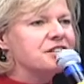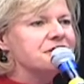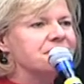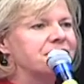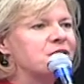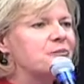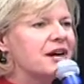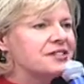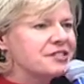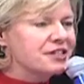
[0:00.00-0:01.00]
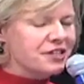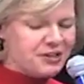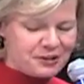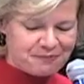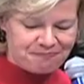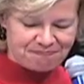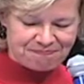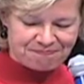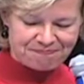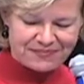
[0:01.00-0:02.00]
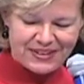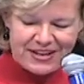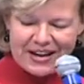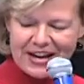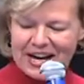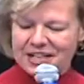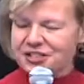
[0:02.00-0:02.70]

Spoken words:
a few months ago, I